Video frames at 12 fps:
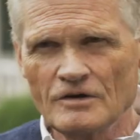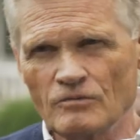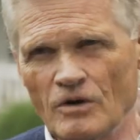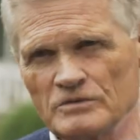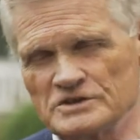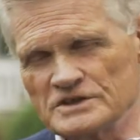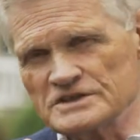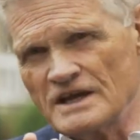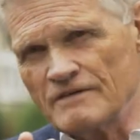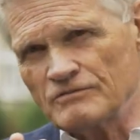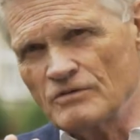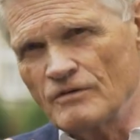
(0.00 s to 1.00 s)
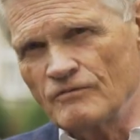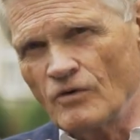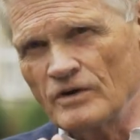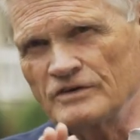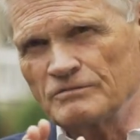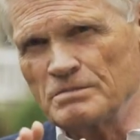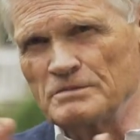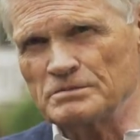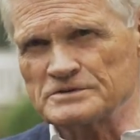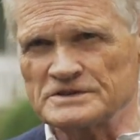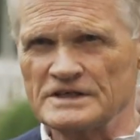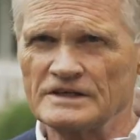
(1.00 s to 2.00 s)
What we just have to avoid is
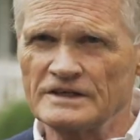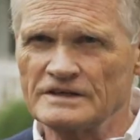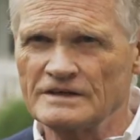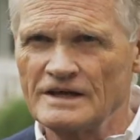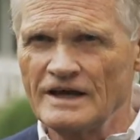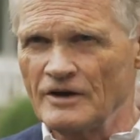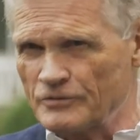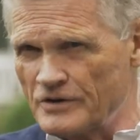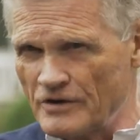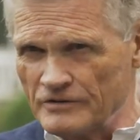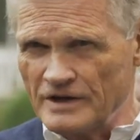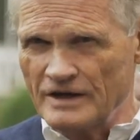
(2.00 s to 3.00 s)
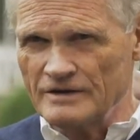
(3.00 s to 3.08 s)
people stealing healthcare data,